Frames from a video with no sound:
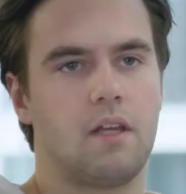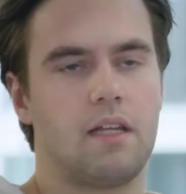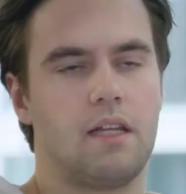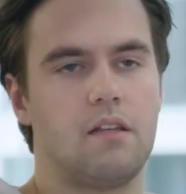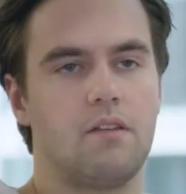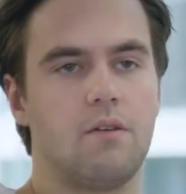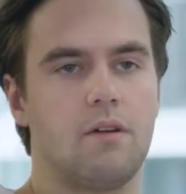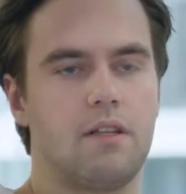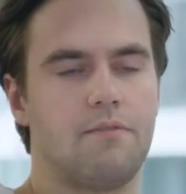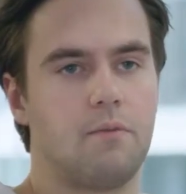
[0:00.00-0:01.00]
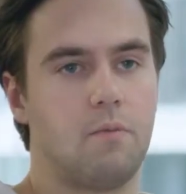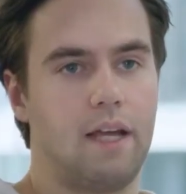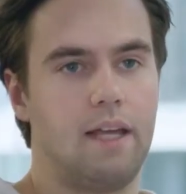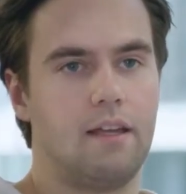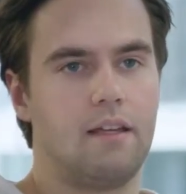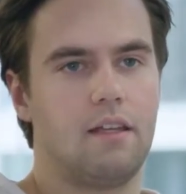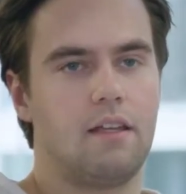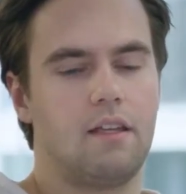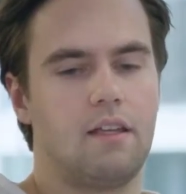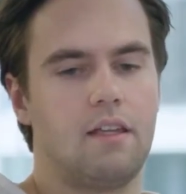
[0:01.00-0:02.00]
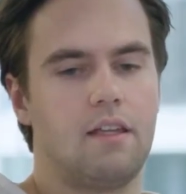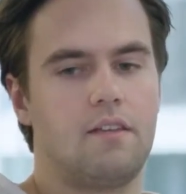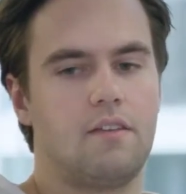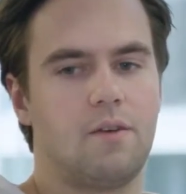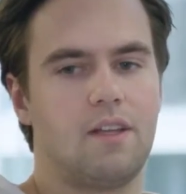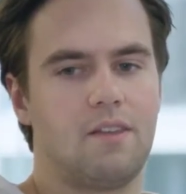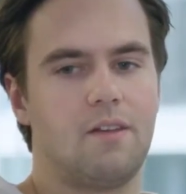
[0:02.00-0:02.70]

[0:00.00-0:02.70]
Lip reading: I needed to go a different way. So I